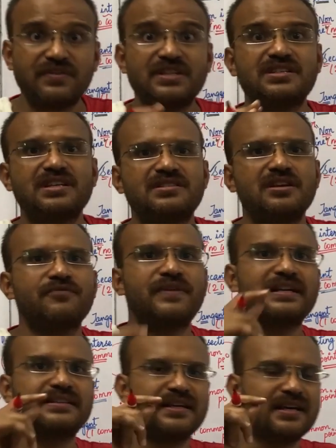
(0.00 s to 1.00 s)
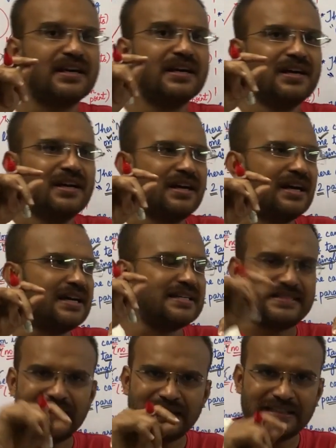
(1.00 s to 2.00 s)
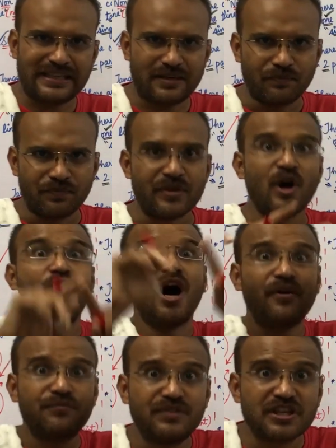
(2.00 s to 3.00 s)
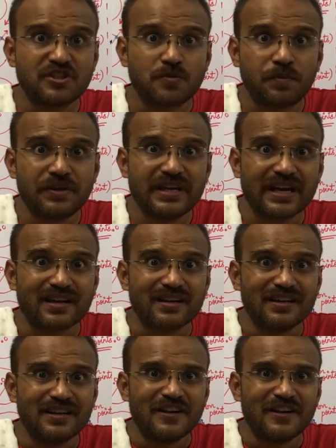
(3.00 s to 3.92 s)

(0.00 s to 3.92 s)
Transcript: which is in fact the center of the sphere